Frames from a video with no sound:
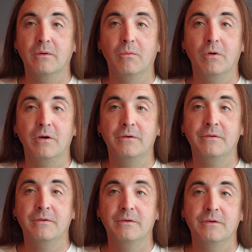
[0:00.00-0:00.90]

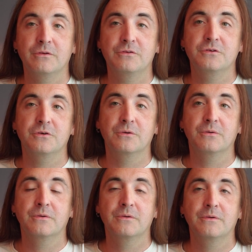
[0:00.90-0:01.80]
1, 2,
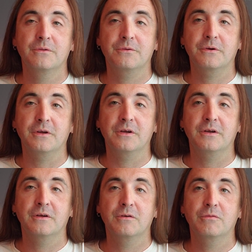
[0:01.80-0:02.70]
3,
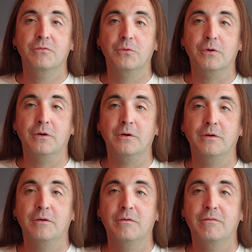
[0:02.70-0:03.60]
4,
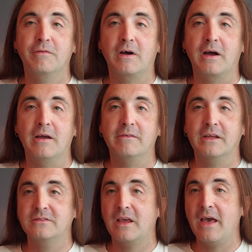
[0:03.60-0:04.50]
5,
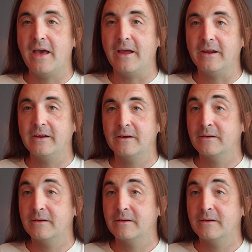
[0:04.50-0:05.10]
that's A.